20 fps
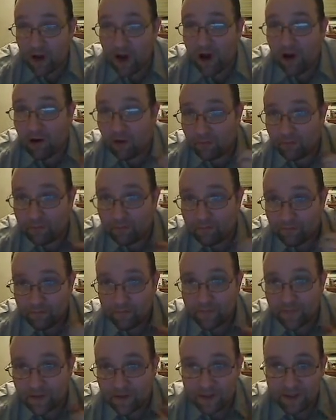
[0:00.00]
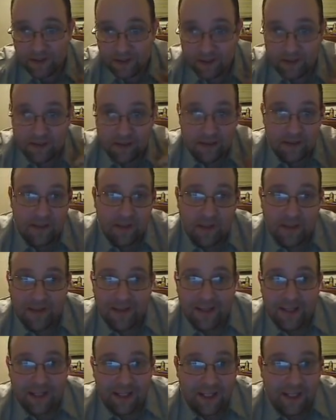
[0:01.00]
he was kind of one of these guys that
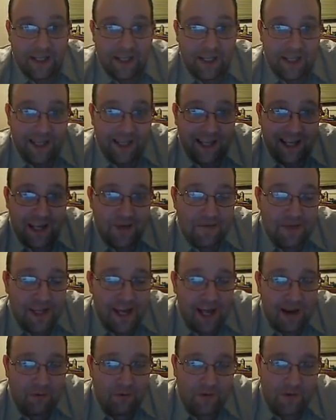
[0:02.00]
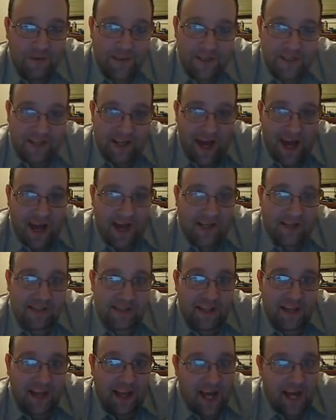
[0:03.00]
kind of preached once you get saved, you never sin
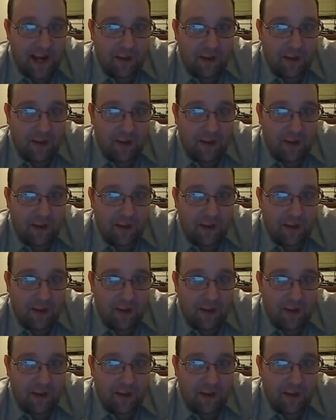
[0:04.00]
again.